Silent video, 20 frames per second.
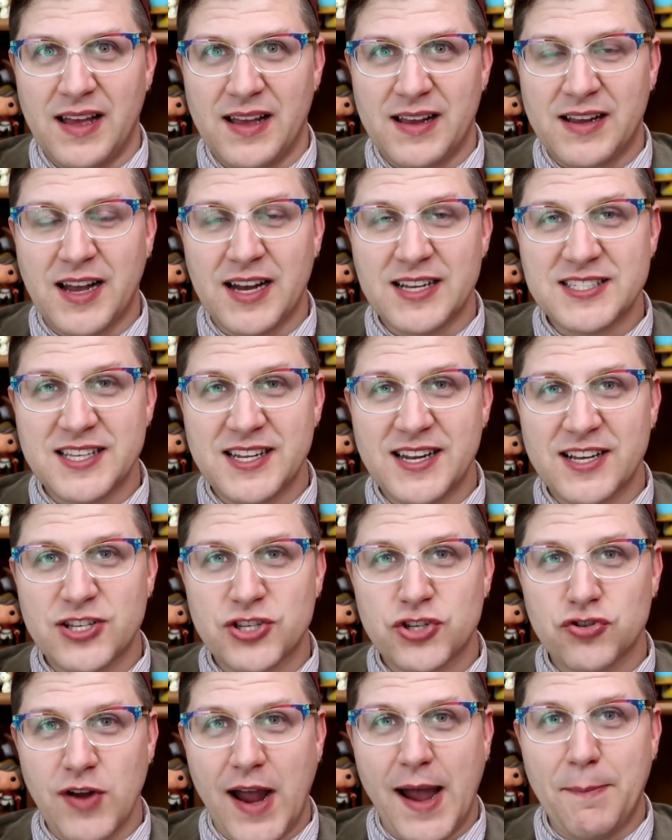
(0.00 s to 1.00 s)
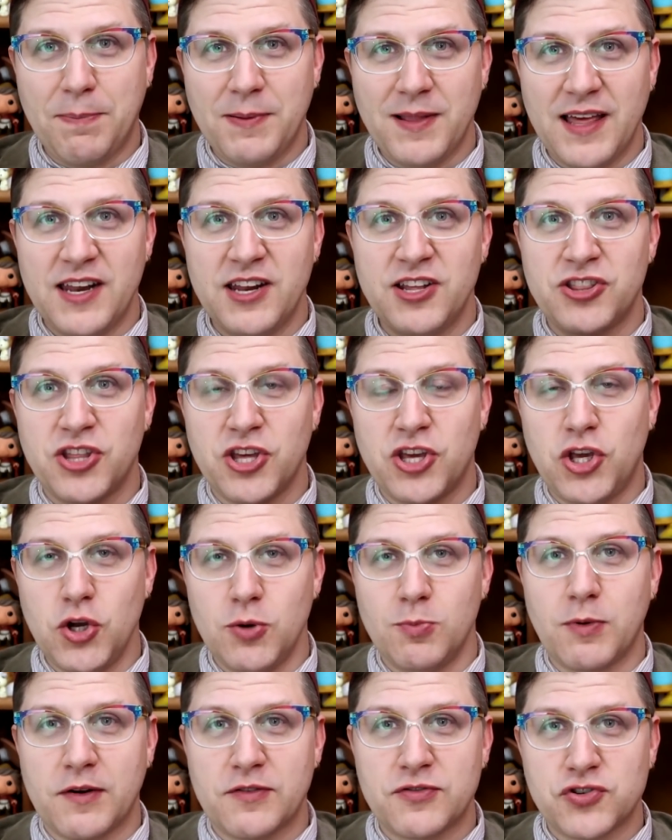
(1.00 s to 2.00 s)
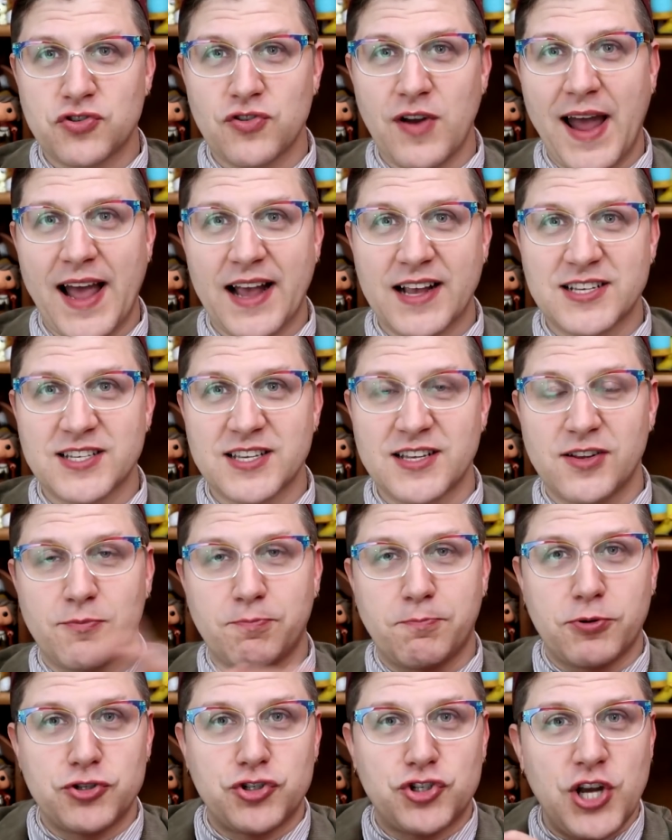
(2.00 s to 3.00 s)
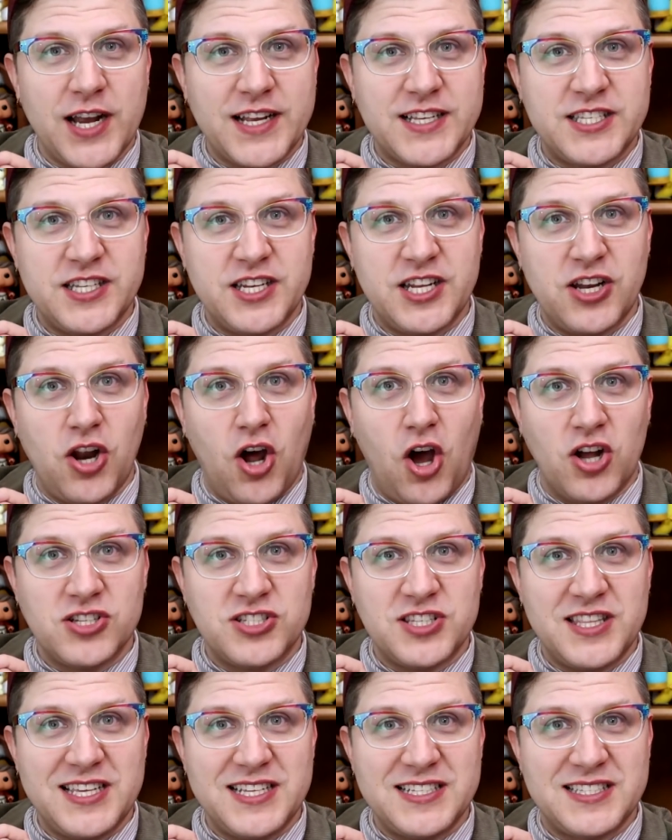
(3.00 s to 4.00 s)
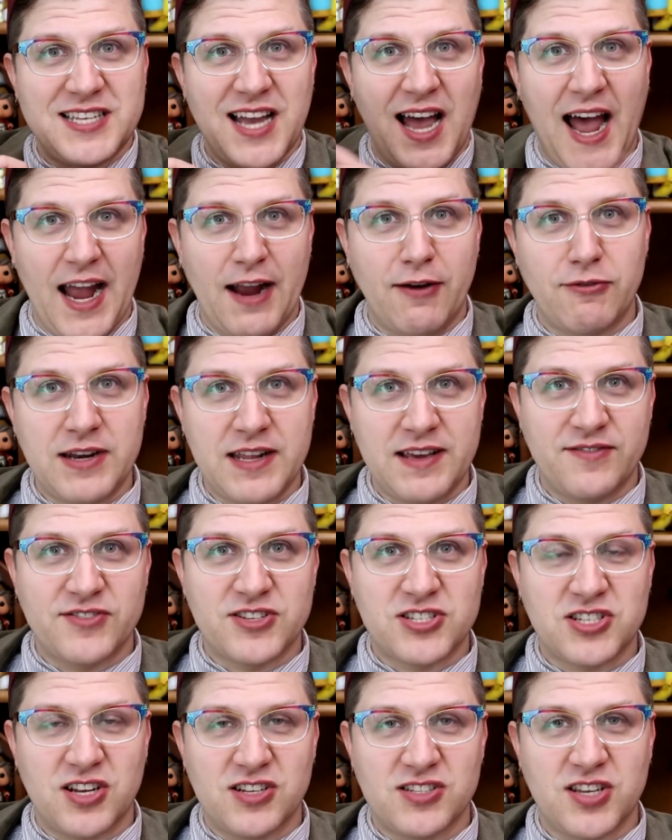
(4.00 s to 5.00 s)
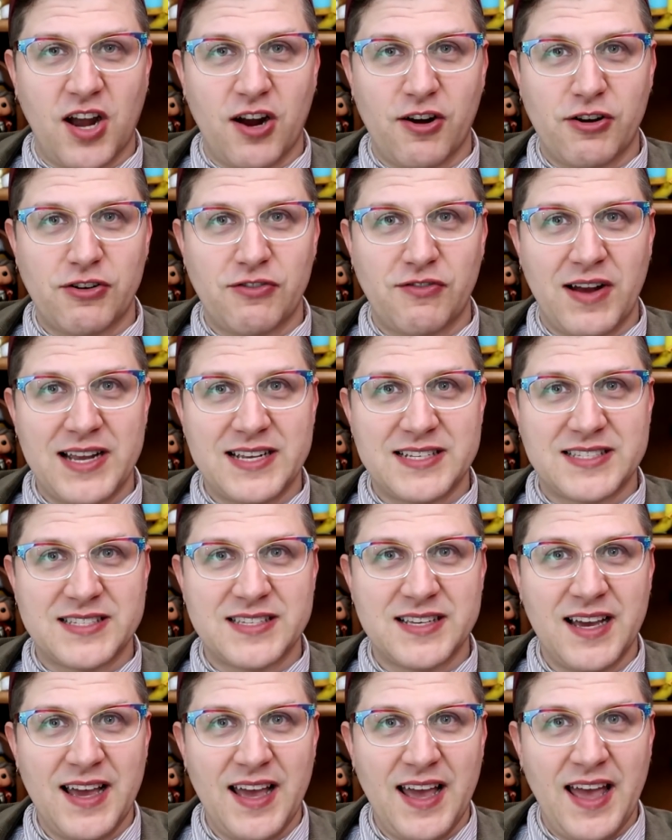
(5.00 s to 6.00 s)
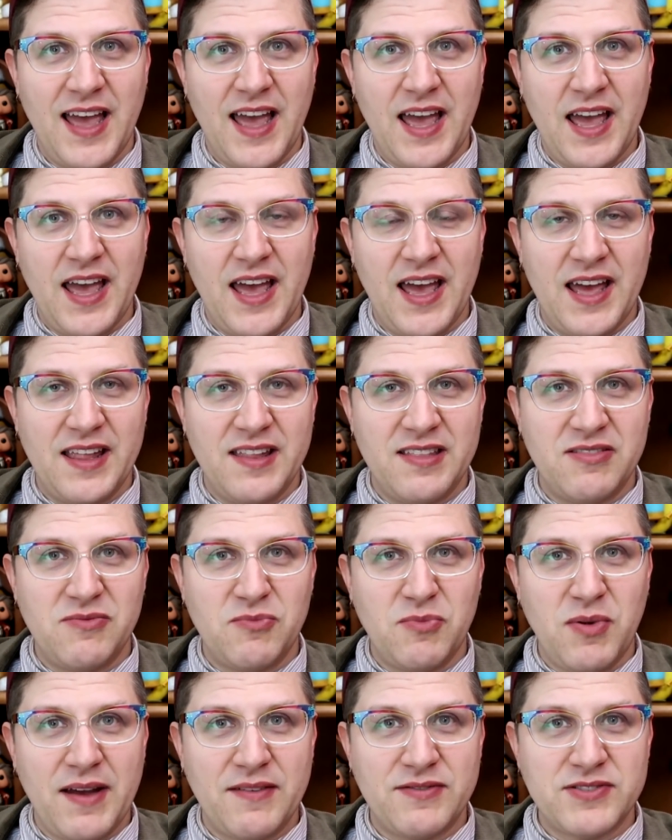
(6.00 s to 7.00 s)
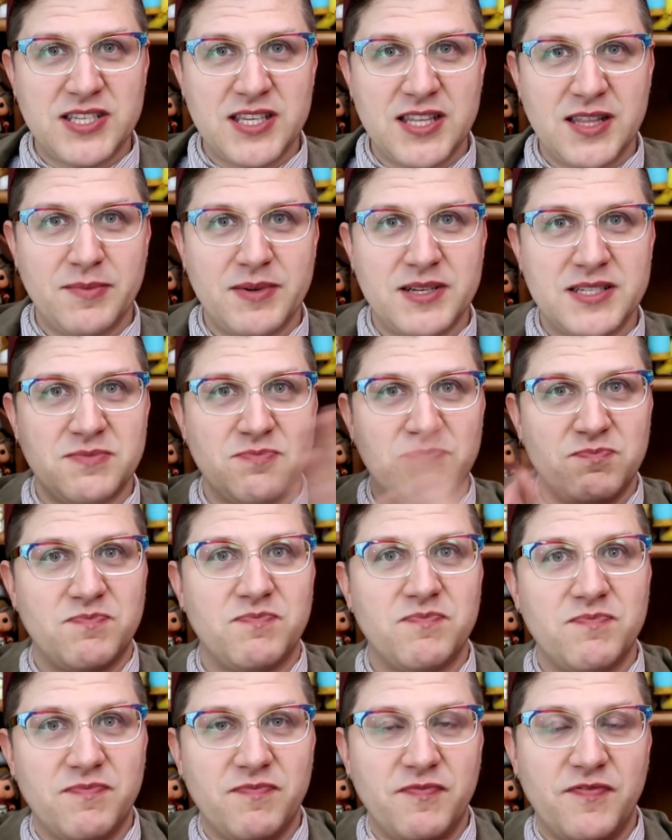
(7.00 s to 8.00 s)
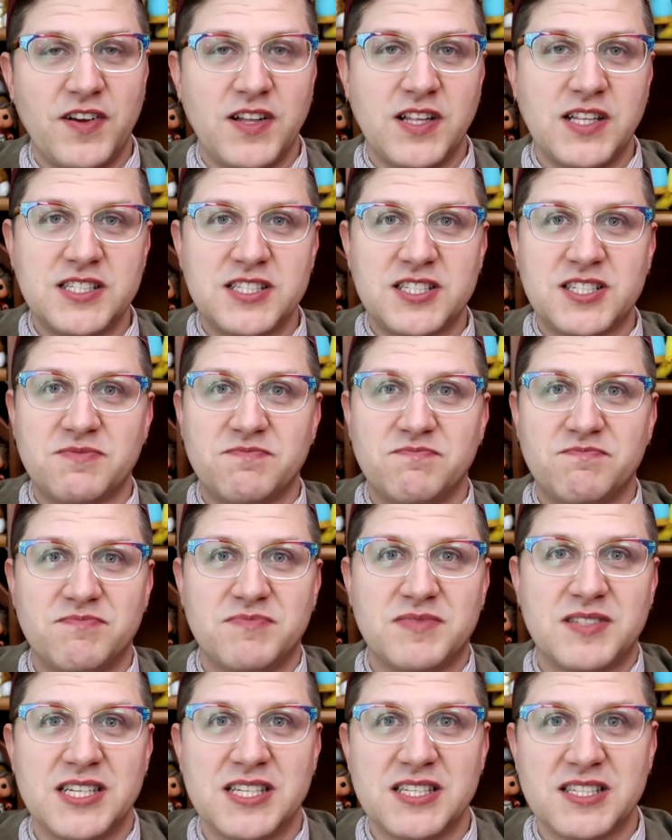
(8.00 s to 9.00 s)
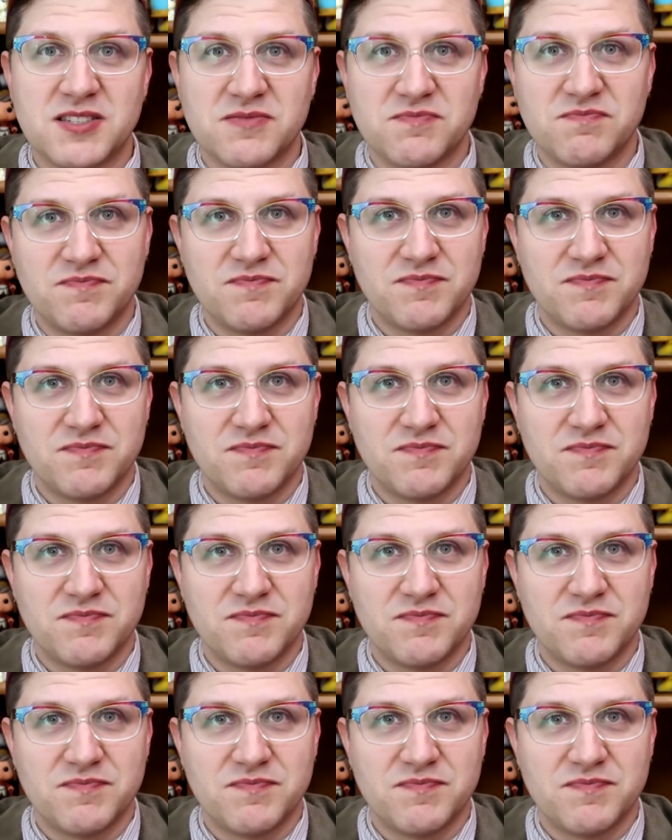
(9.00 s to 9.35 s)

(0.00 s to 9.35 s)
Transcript: because it extrapolated the humor of Strax and projected it onto the entirety of the Sontaran race, and we haven't seen them as villains since.